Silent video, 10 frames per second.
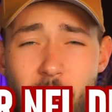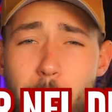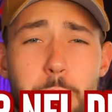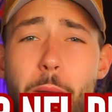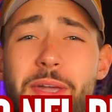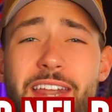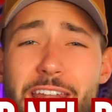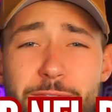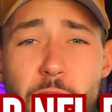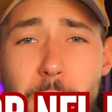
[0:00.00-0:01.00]
I'm dropping an
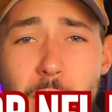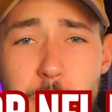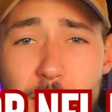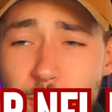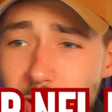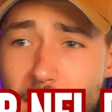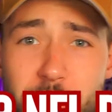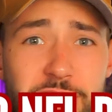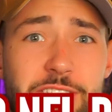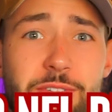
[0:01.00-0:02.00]
NFL mock draft for
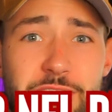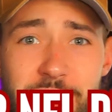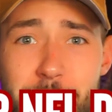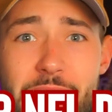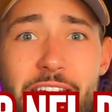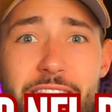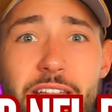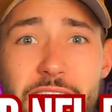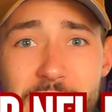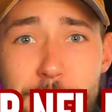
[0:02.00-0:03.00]
every single team in the
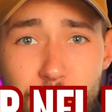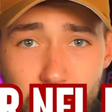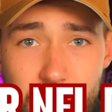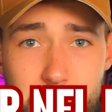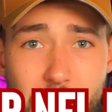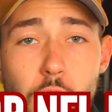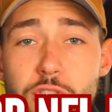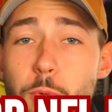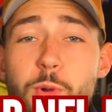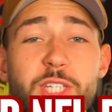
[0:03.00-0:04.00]
league before the draft.
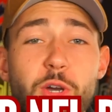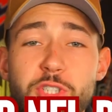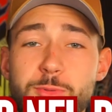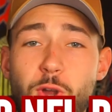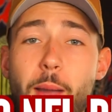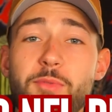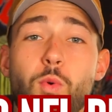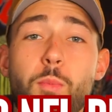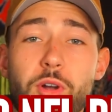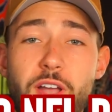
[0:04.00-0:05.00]
So please go subscribe if you
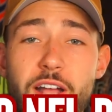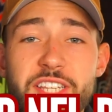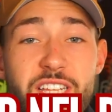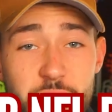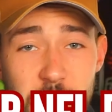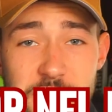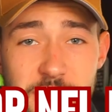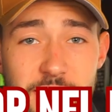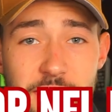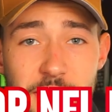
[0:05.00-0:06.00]
want more content just
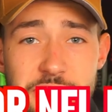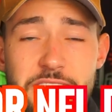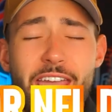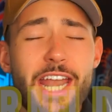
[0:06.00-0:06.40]
like this.